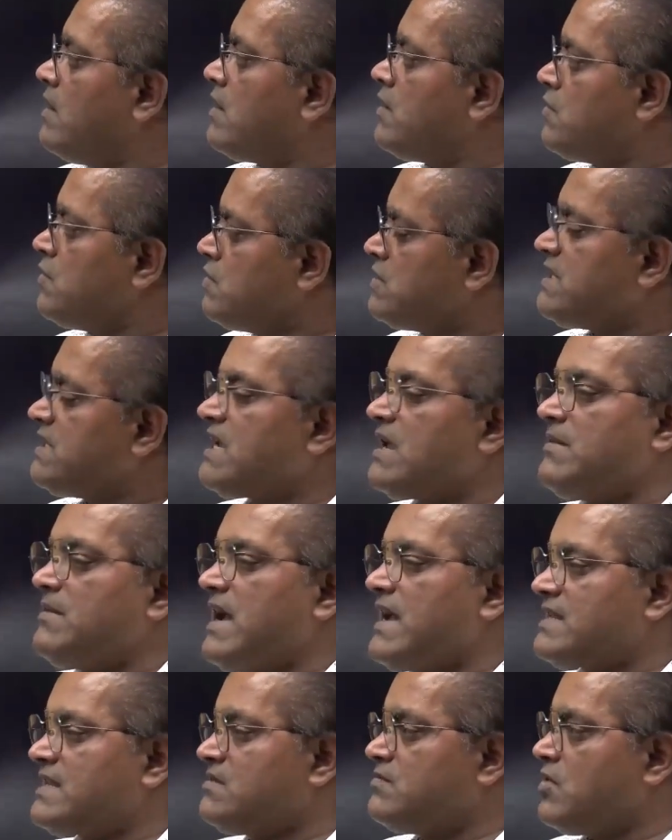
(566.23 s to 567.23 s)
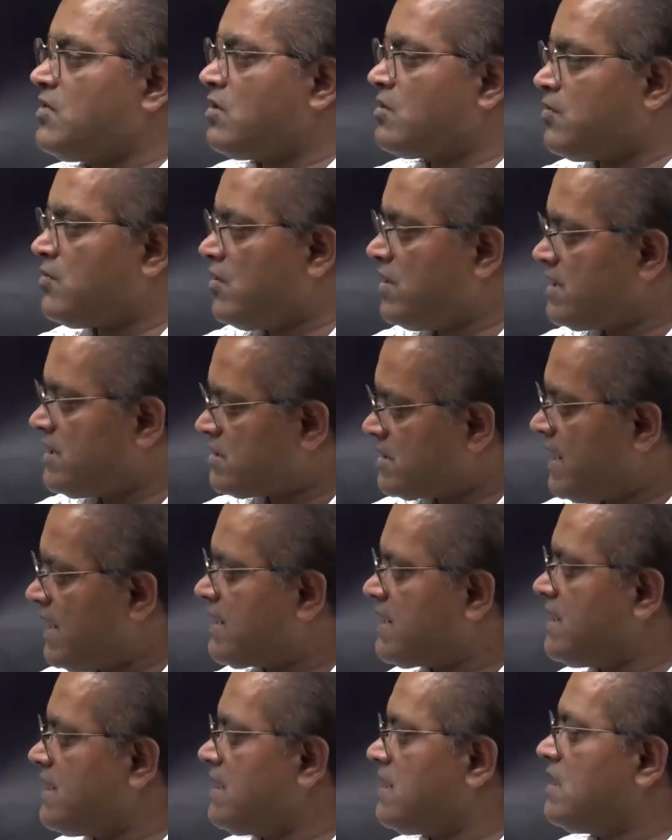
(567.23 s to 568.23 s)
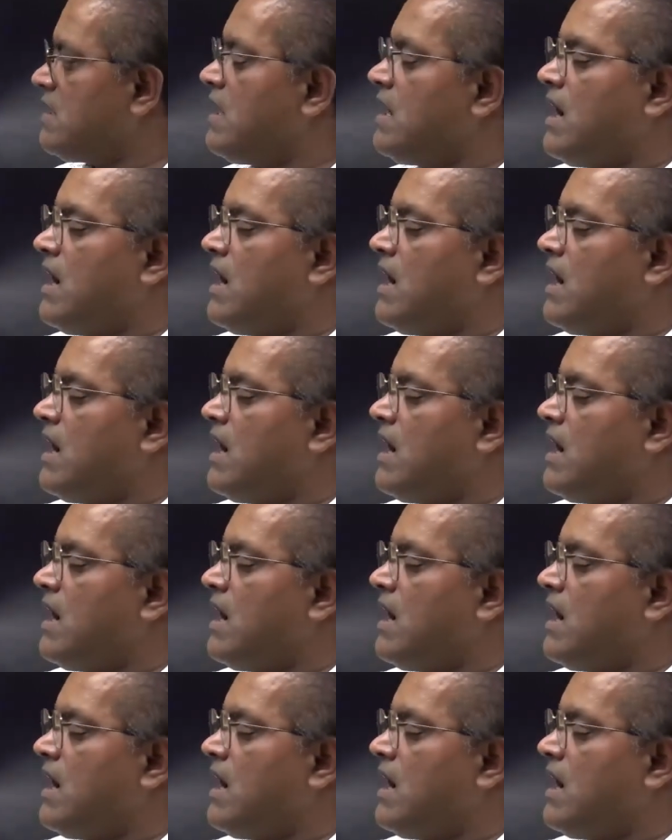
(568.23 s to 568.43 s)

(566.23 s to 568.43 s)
using a maximum power point tracking,